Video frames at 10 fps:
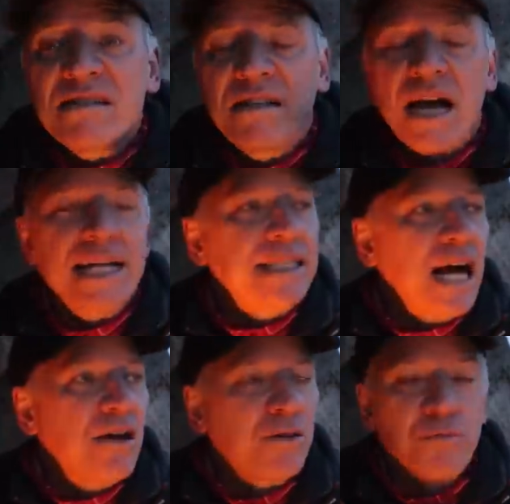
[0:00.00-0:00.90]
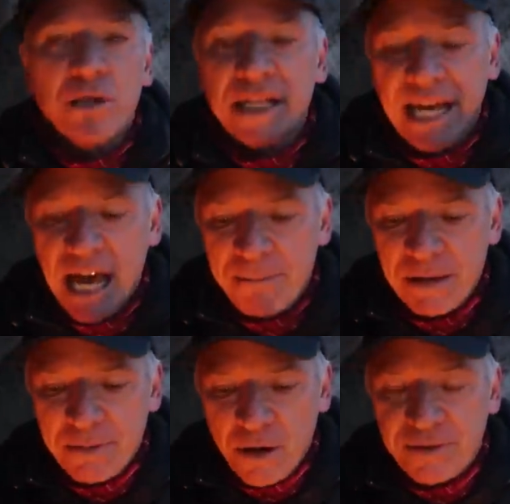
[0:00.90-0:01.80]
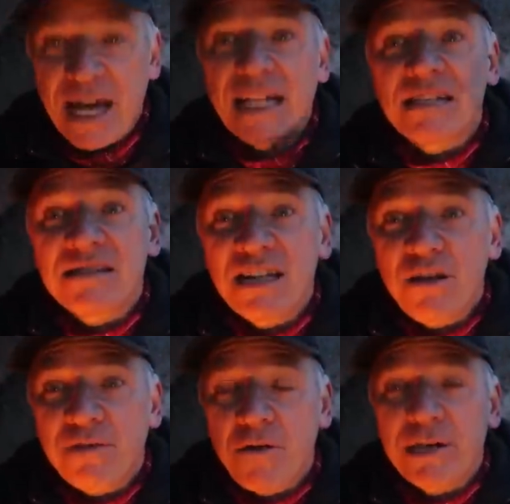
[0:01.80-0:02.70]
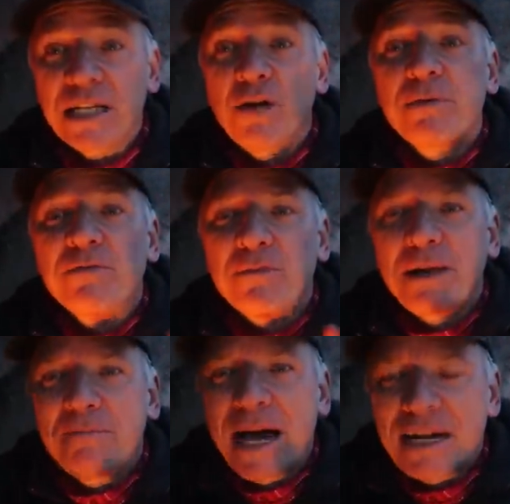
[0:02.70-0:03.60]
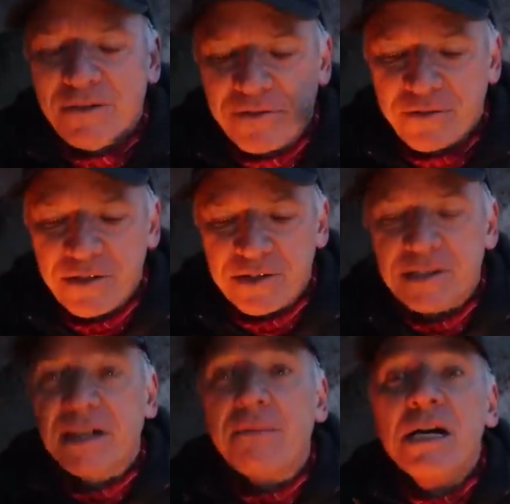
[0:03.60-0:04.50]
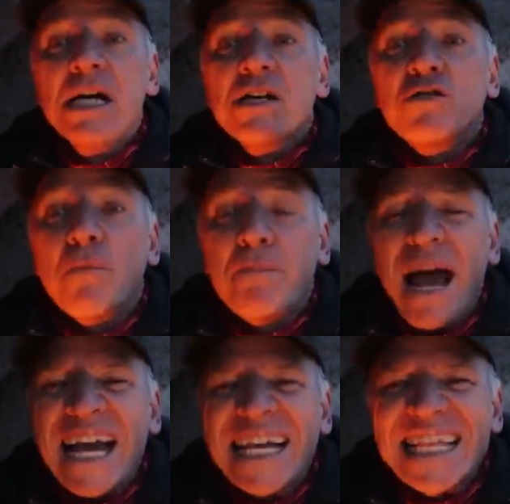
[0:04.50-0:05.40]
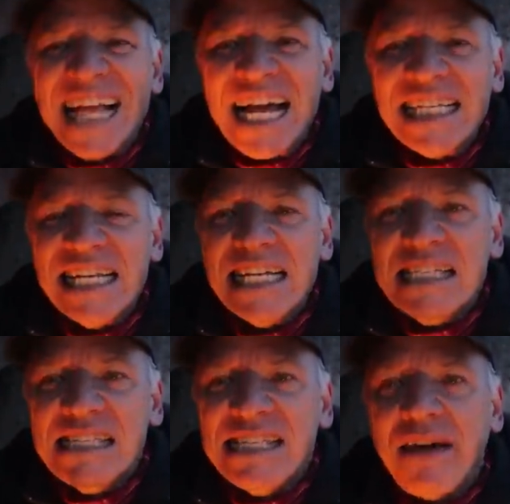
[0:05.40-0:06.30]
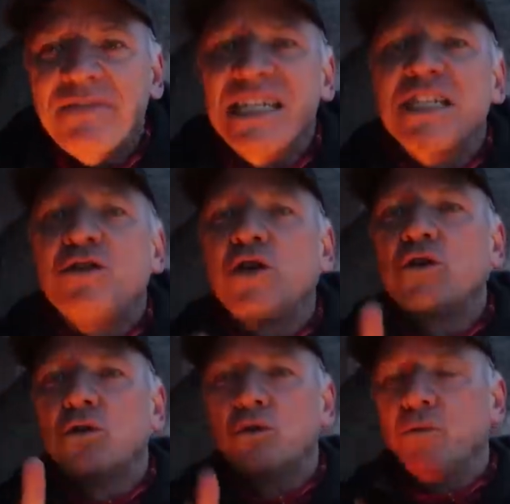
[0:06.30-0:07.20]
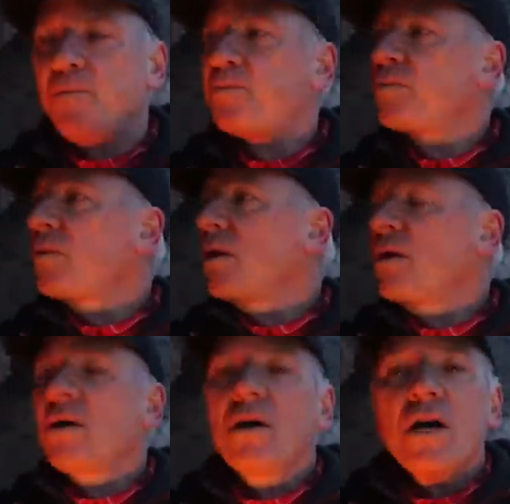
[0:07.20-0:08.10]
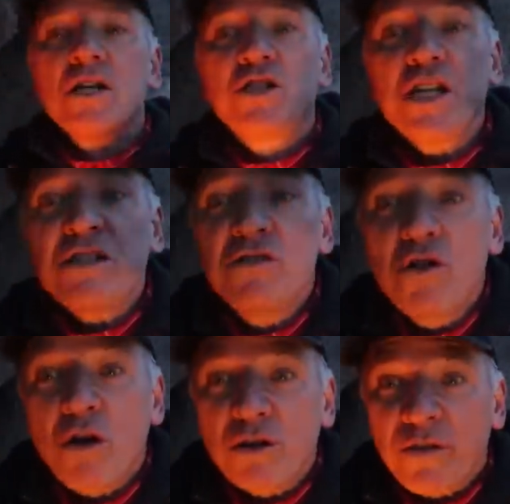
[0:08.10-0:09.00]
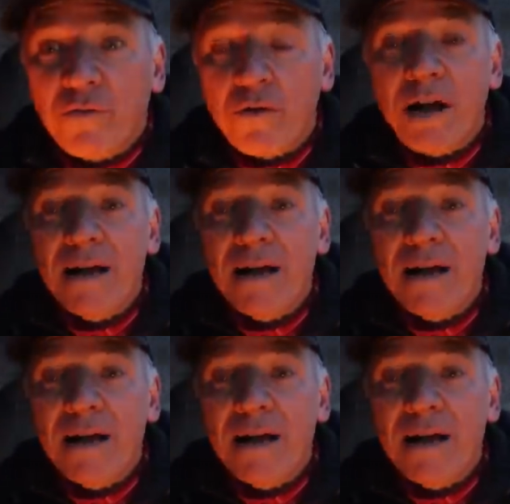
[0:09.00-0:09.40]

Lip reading: has died down. I'm really happy about that. Let's see how far we can go before my battery freezes up. So back in 1972, just north of where